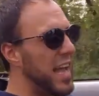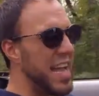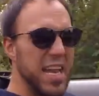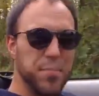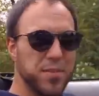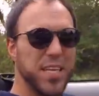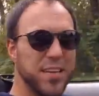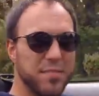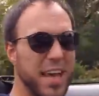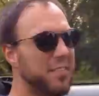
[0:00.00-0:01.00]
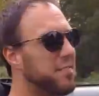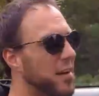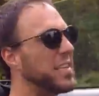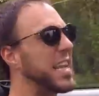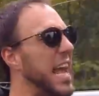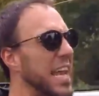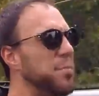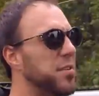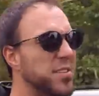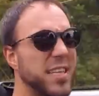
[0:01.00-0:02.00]
80% of that fun,
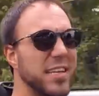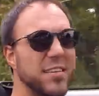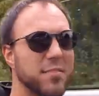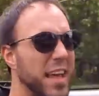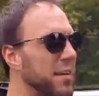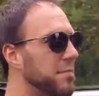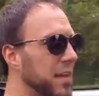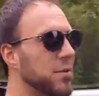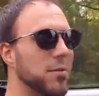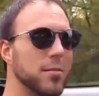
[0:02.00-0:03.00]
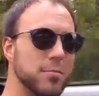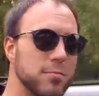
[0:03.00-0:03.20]
80% of that feel.